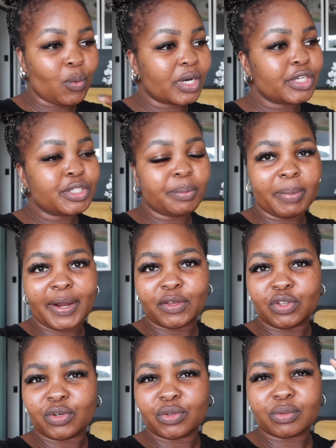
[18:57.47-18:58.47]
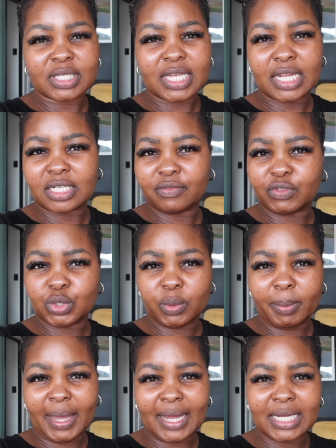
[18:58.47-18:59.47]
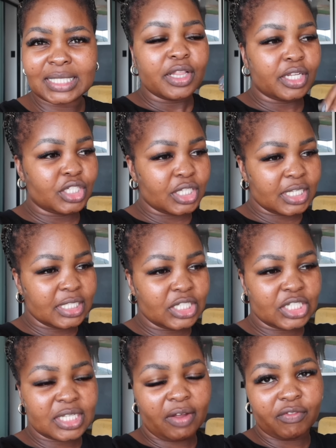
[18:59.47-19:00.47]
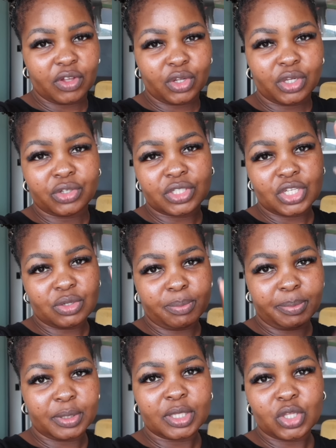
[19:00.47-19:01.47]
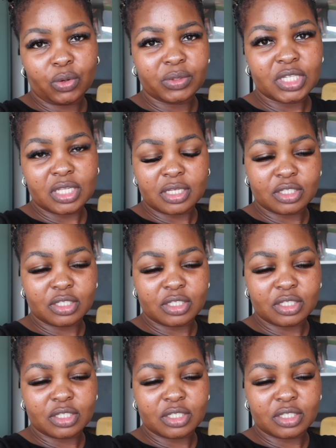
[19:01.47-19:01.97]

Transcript: wanted to buy, you know, those individual bags that you can just stuff the clothes and you put those in the